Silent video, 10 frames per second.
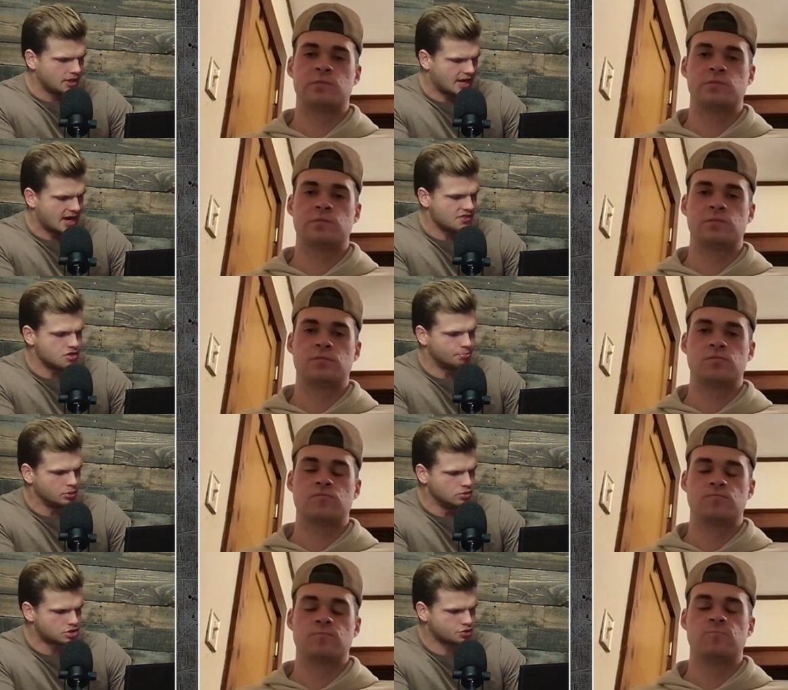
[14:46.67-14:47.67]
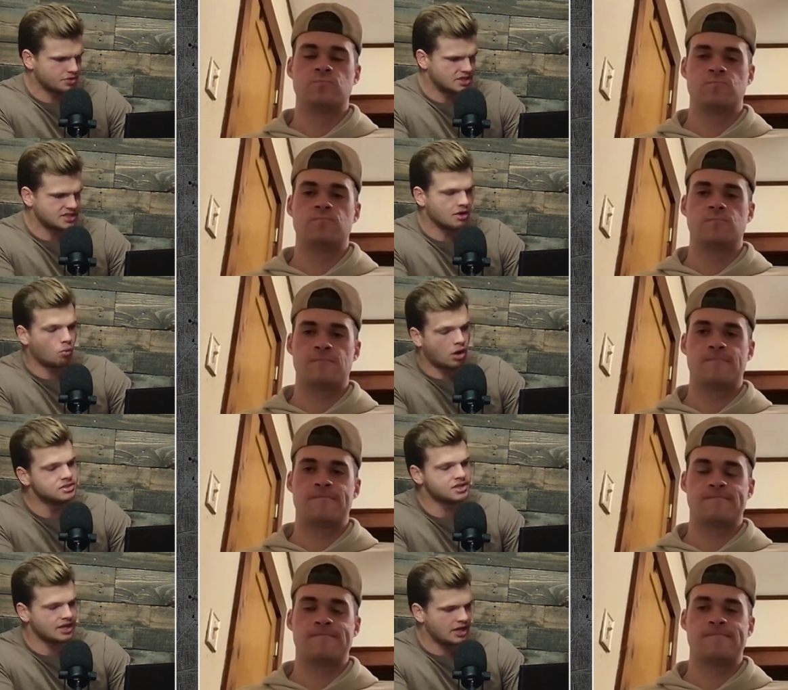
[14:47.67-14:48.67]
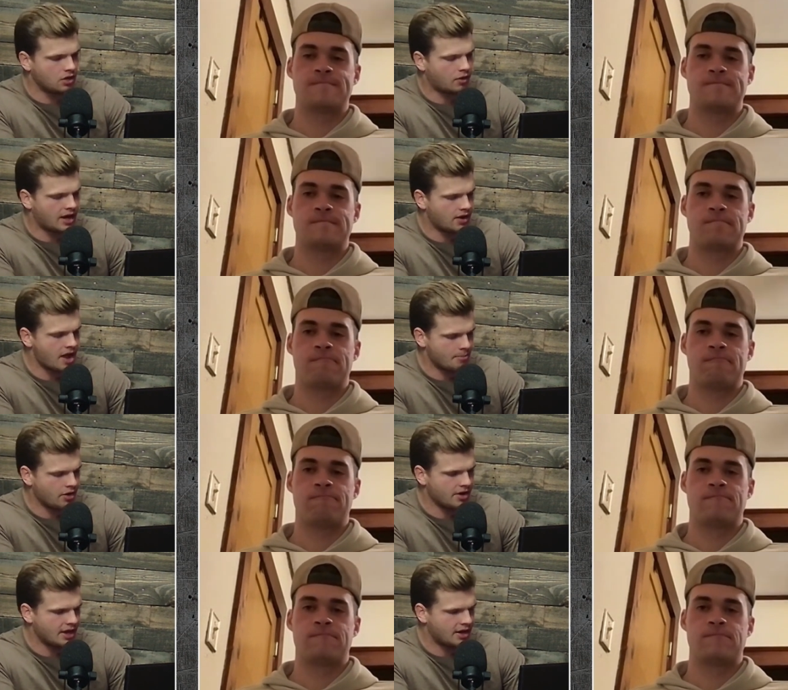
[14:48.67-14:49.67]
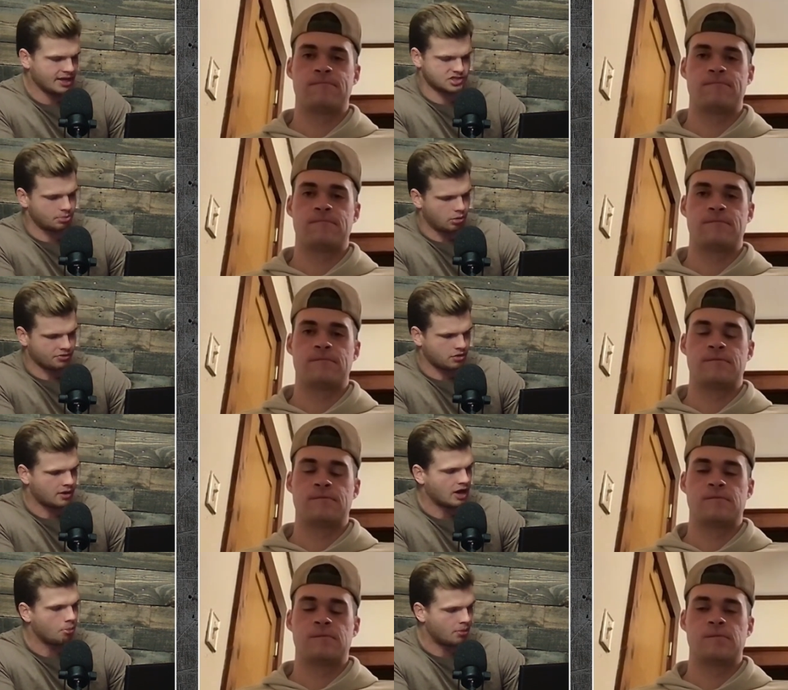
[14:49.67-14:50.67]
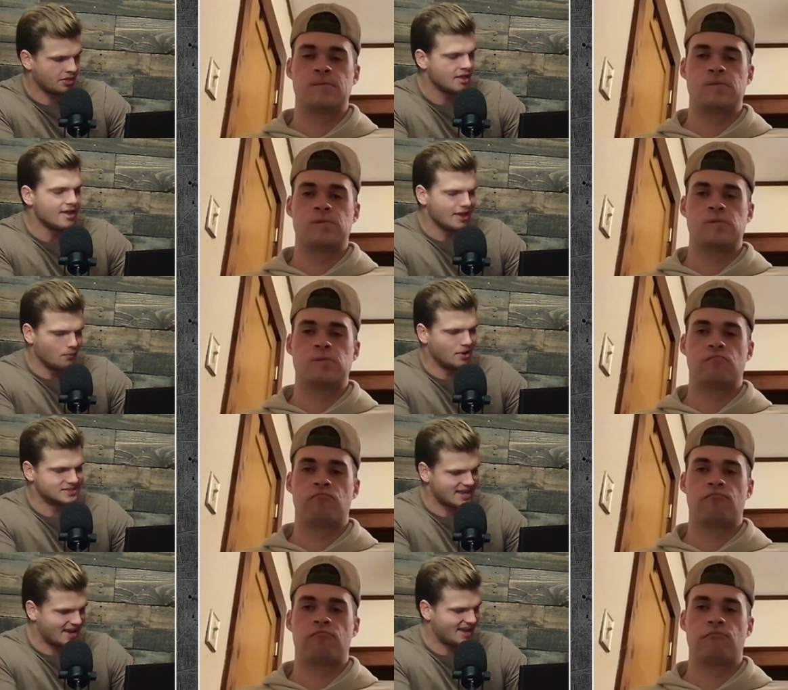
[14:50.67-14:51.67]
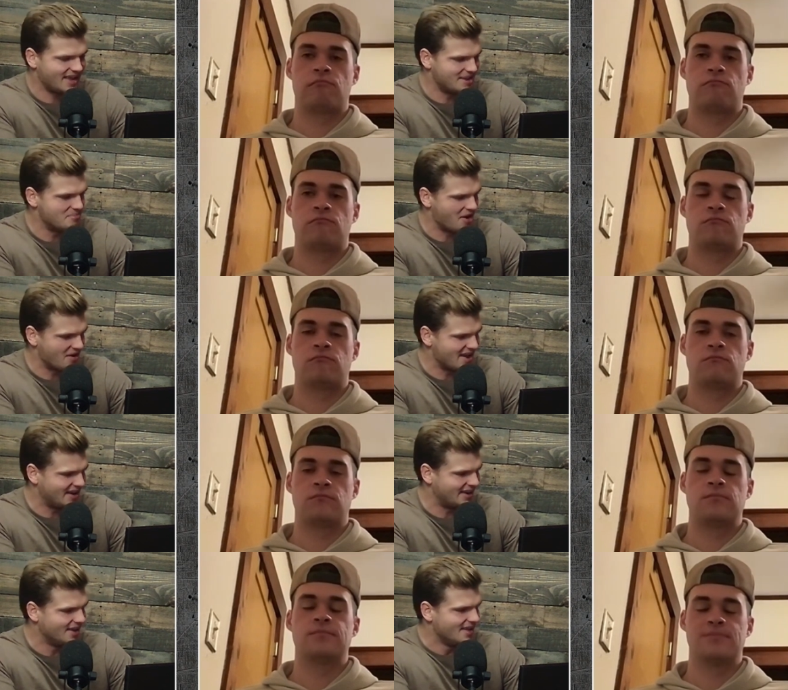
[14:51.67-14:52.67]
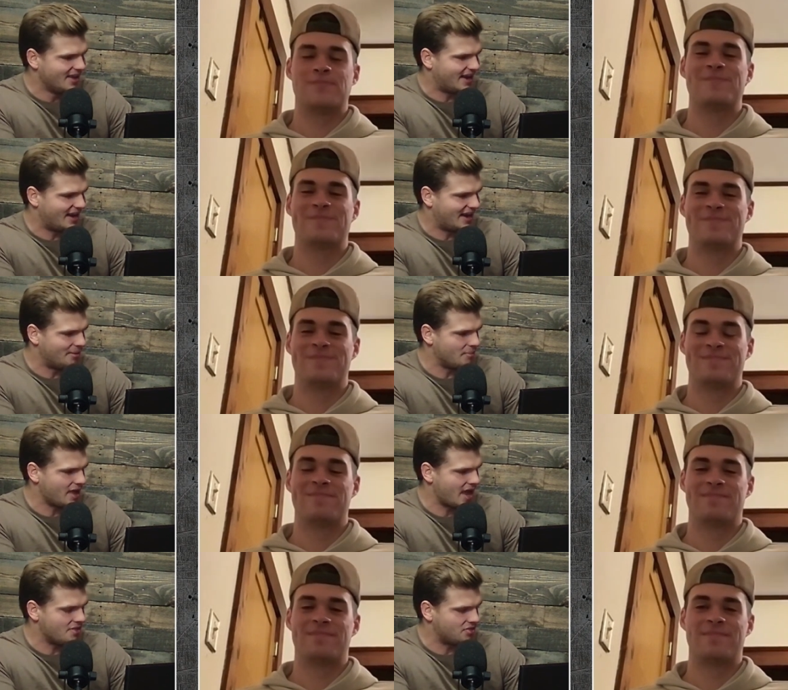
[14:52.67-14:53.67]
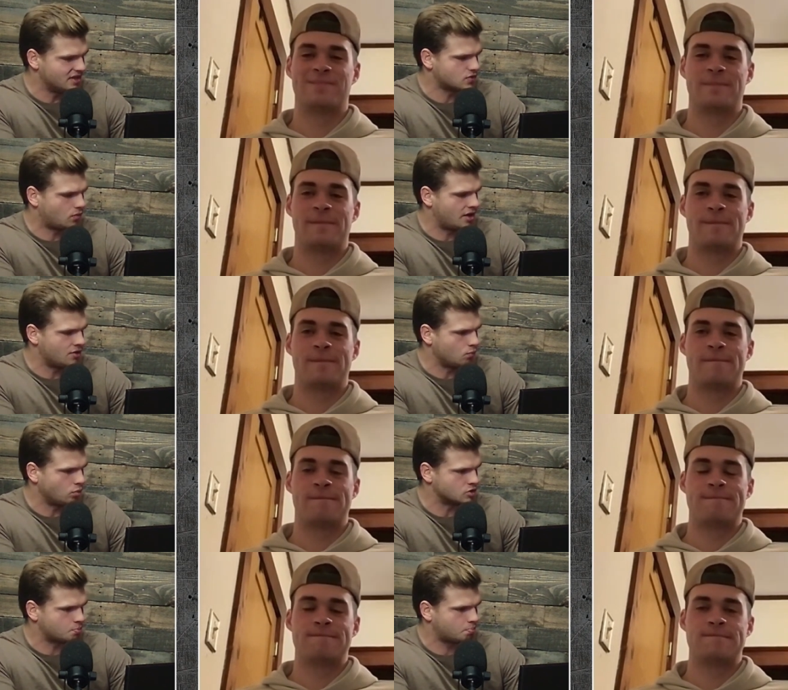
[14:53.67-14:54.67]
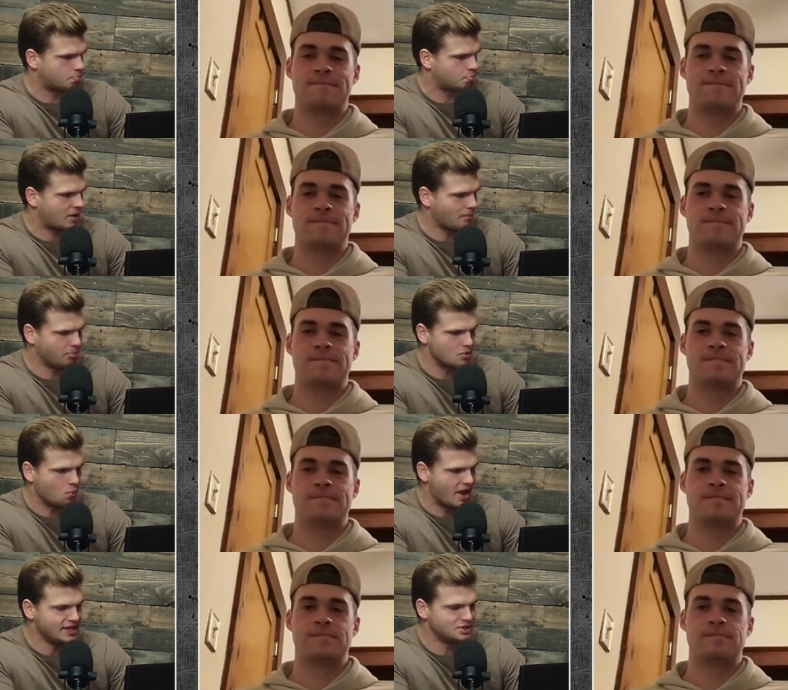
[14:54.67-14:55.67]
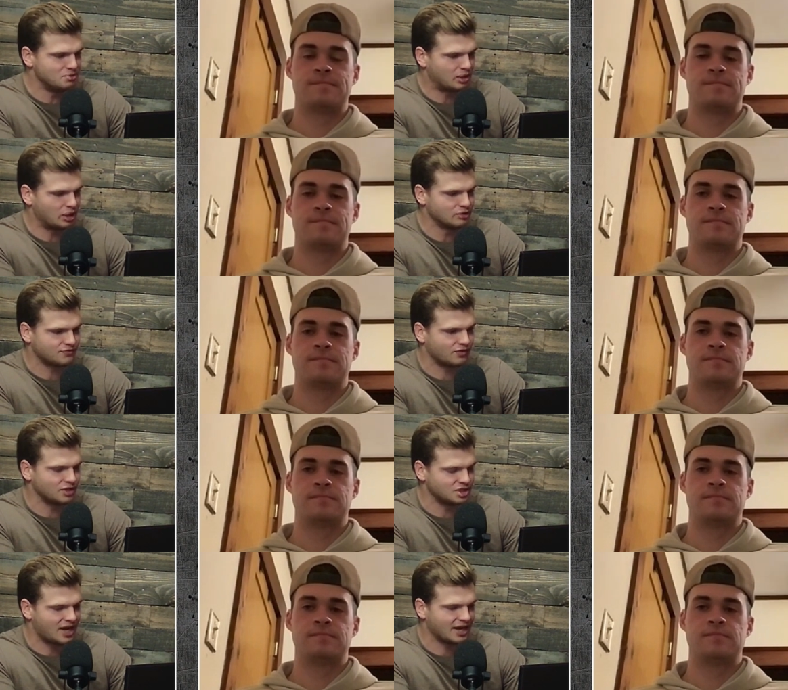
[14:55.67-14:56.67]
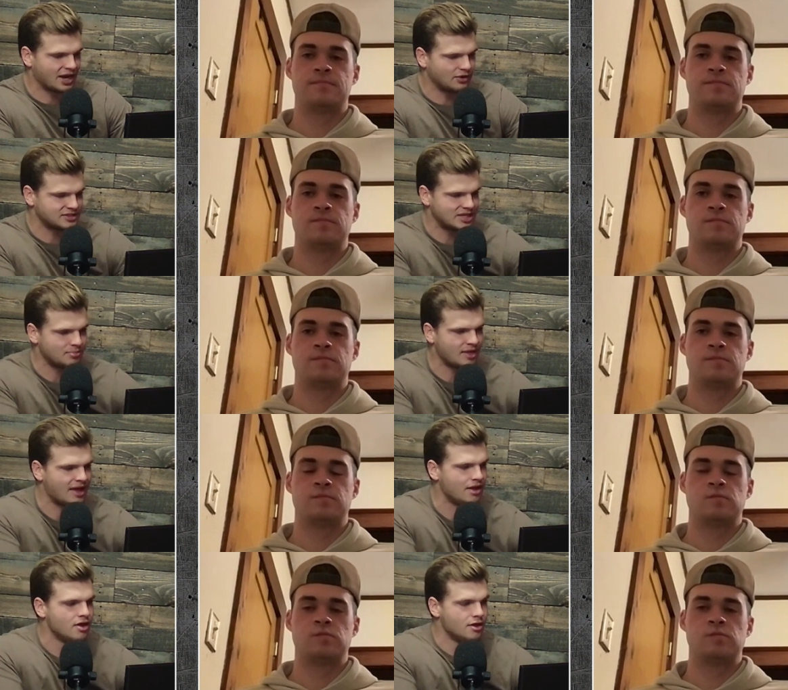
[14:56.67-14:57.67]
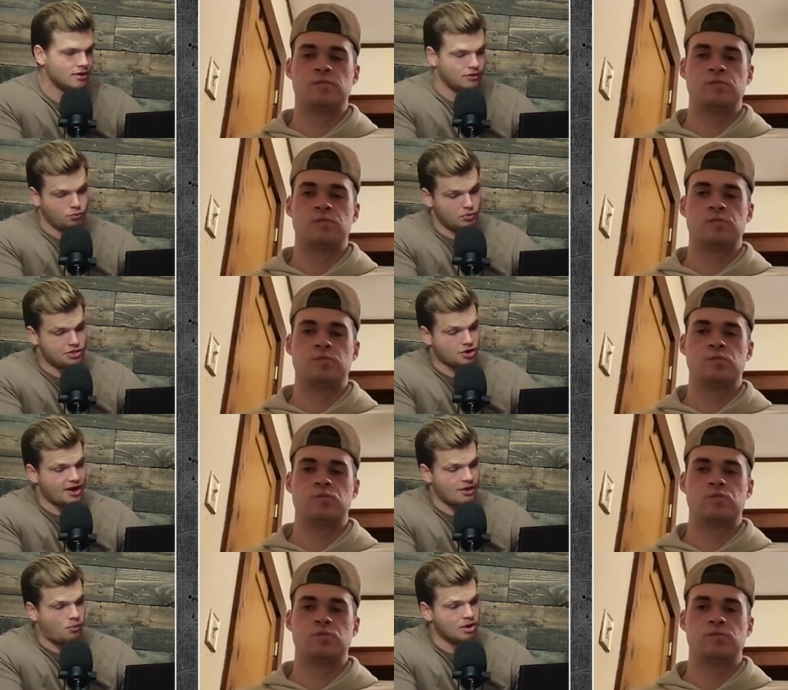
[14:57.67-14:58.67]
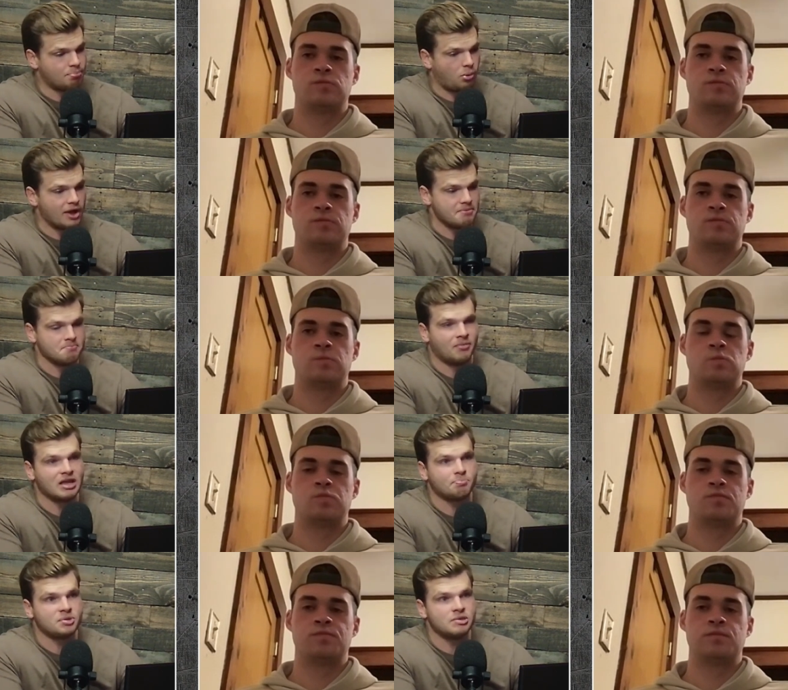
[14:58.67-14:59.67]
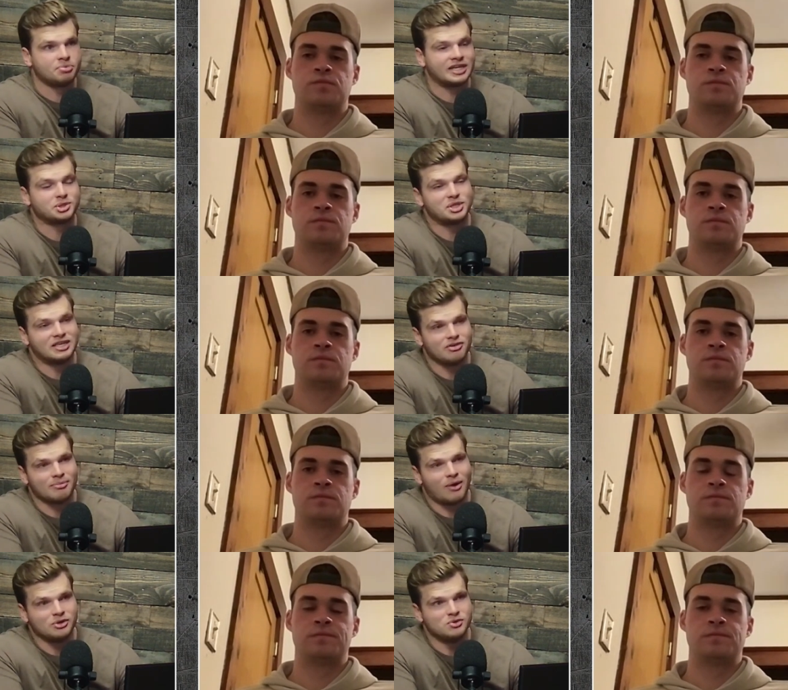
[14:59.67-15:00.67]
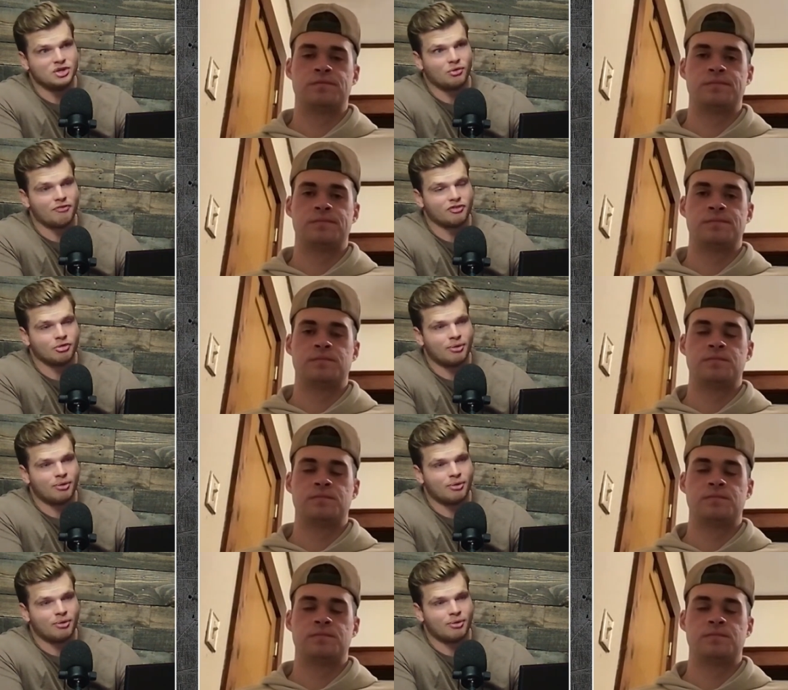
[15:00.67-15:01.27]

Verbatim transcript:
Speaker 1: on the Blue Streaks. It was in Ohio at Marietta. I guess they're both in Ohio, but it was uh, in Marietta. Um, and this one was probably way too close for a John Carroll team that we thought at one point might be potentially giving Mount Union a run for their